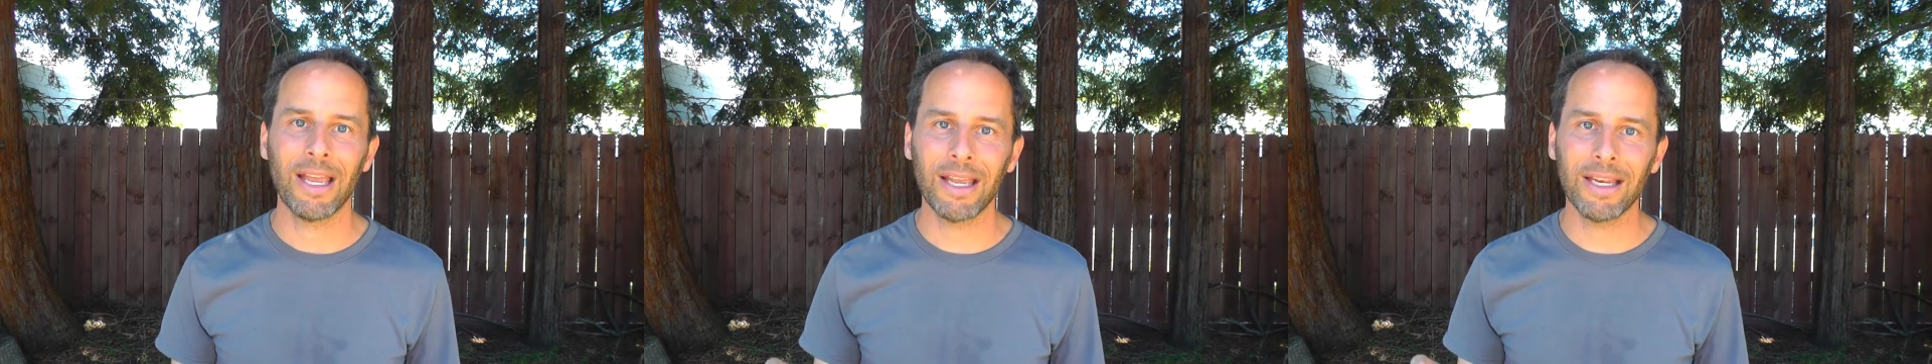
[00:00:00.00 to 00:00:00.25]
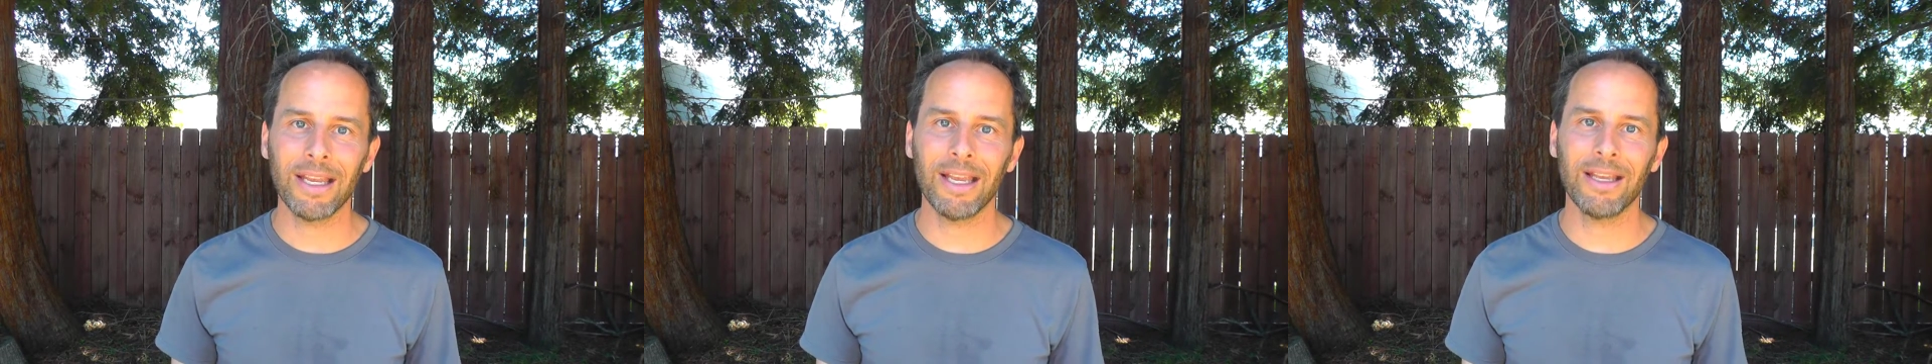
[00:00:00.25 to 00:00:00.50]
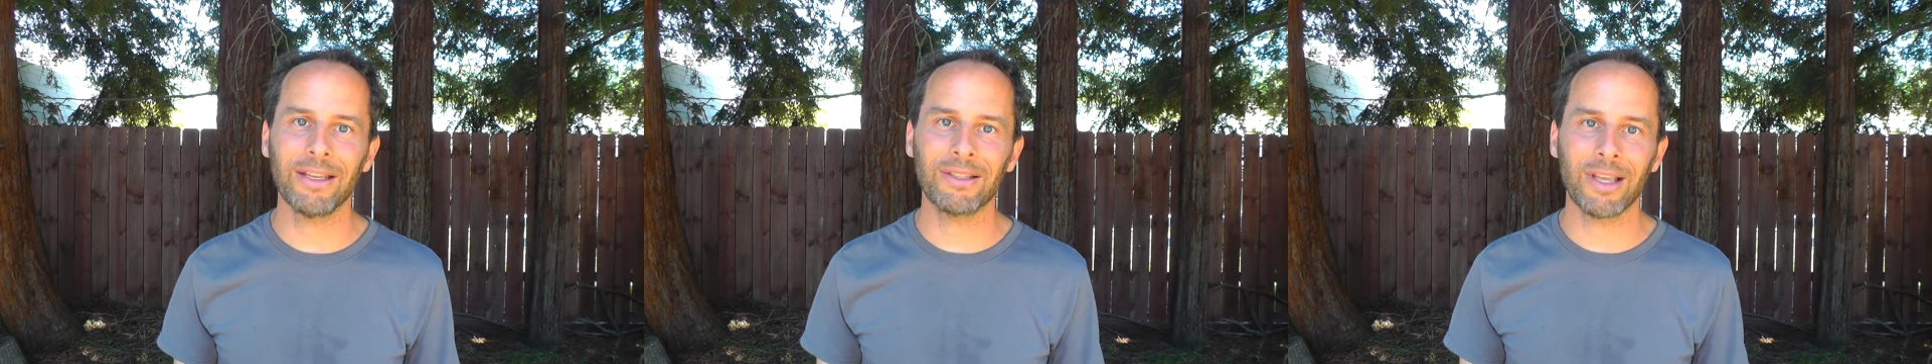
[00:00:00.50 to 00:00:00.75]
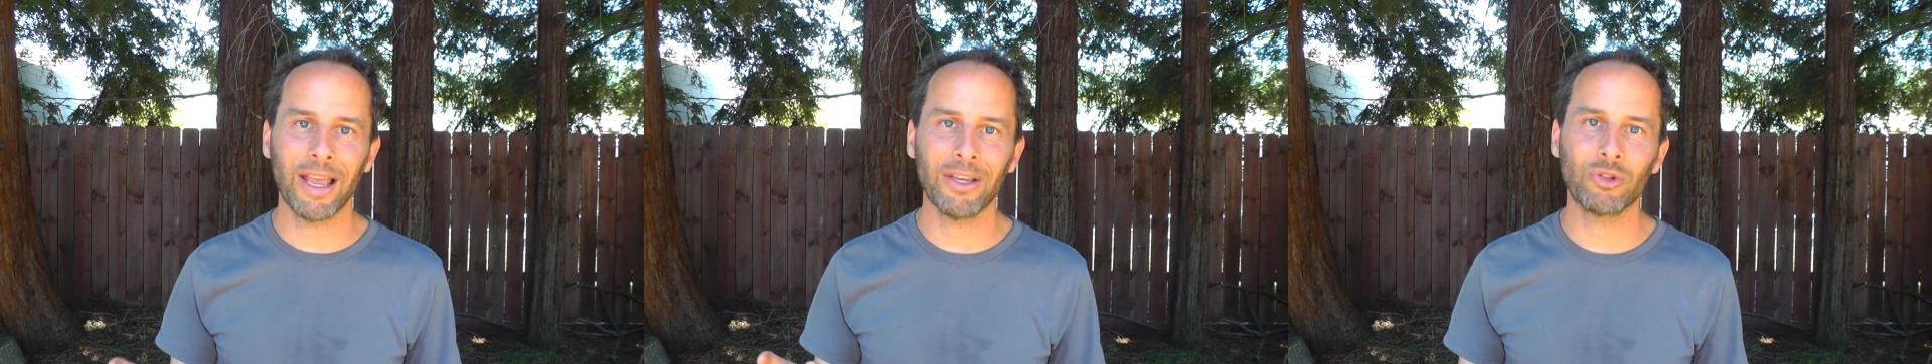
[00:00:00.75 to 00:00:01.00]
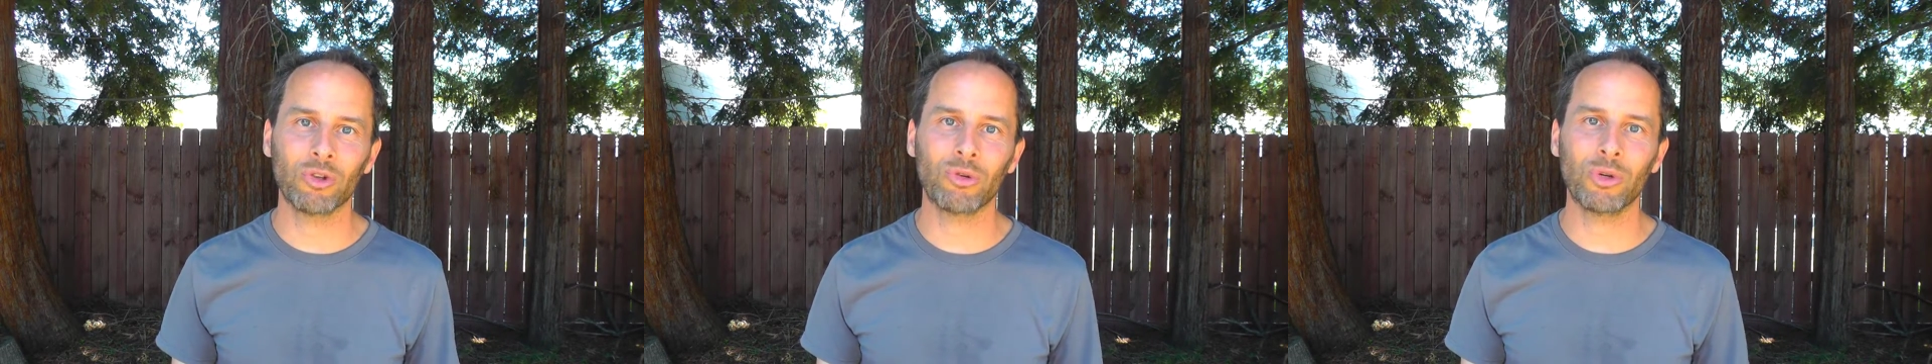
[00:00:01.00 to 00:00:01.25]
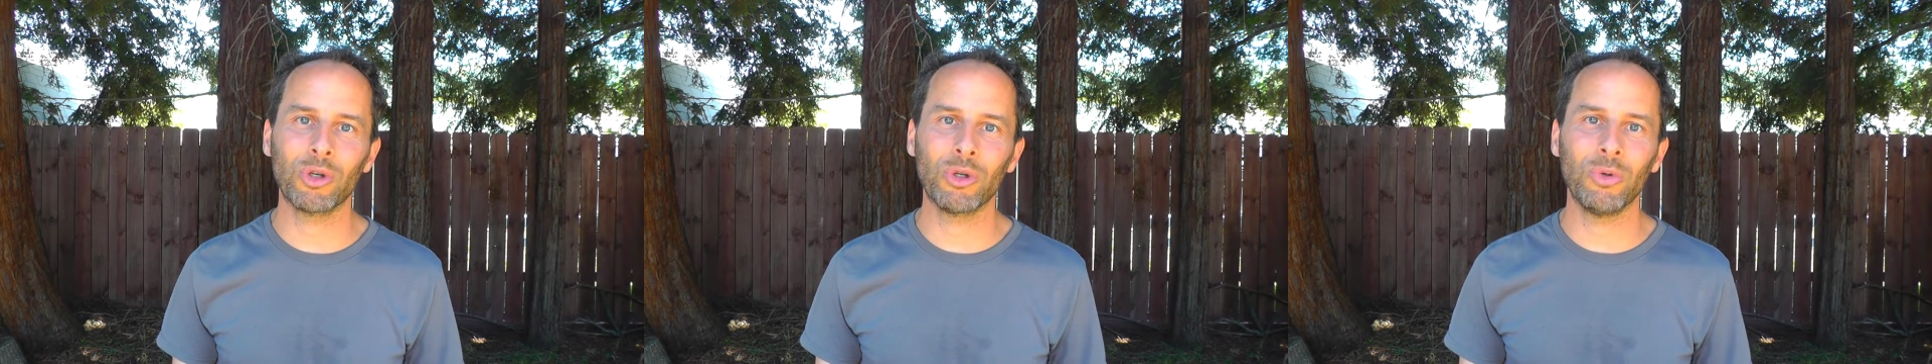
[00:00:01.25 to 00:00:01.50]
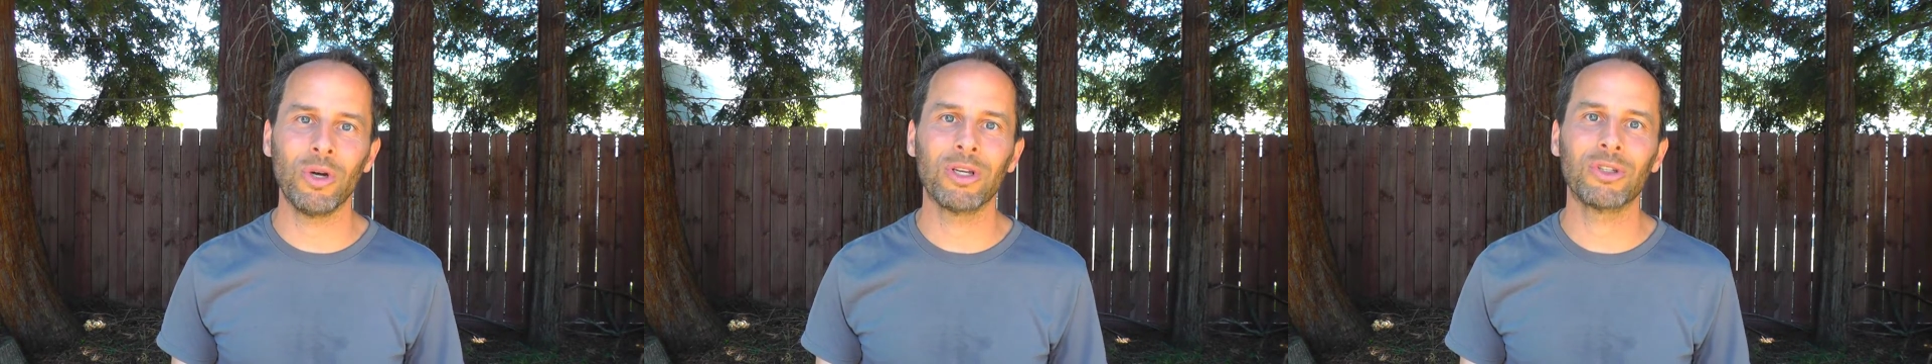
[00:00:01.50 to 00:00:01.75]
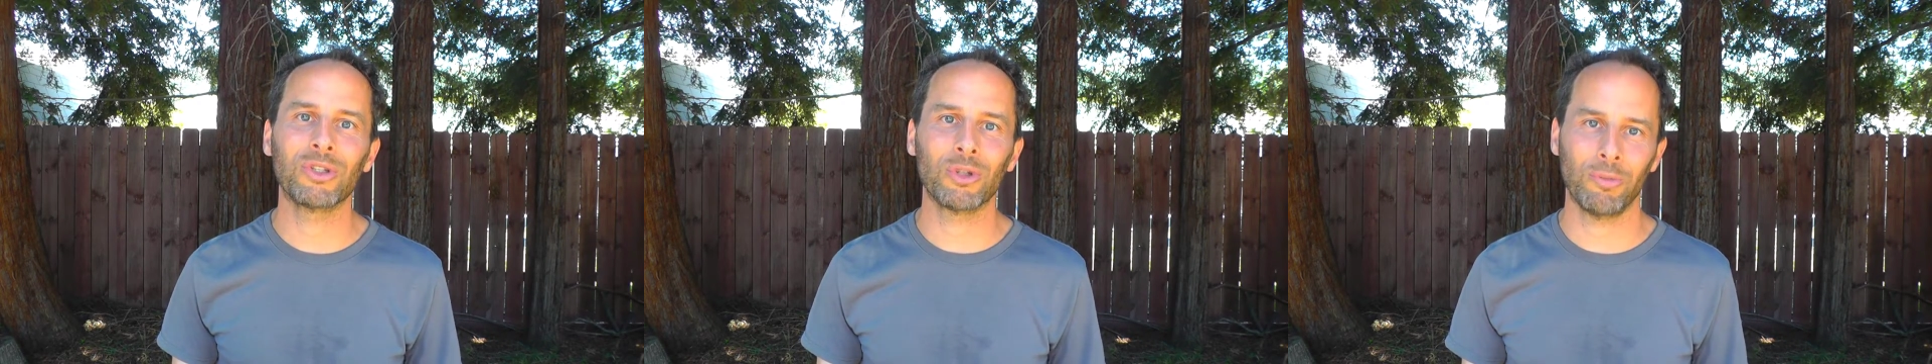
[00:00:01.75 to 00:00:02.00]
it is a true
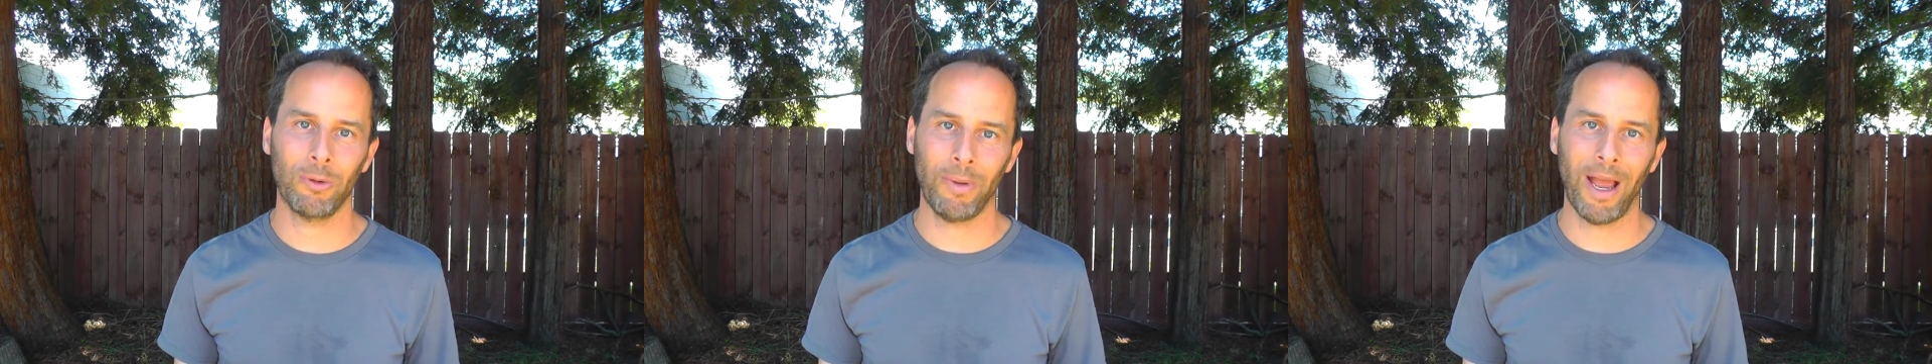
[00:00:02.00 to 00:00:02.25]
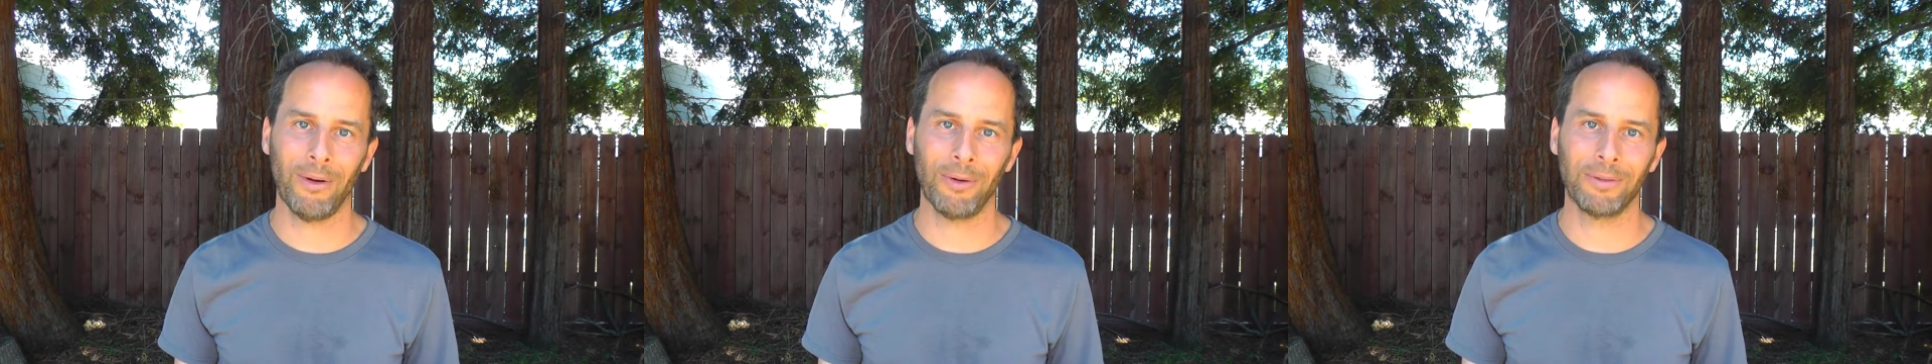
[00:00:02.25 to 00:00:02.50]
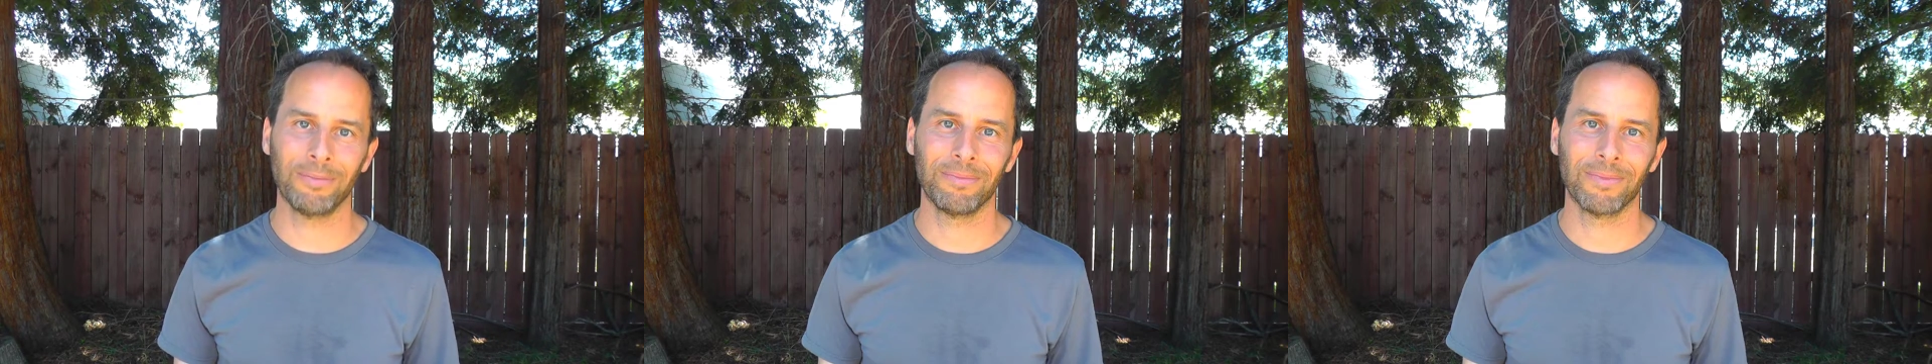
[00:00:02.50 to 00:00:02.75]
superpower.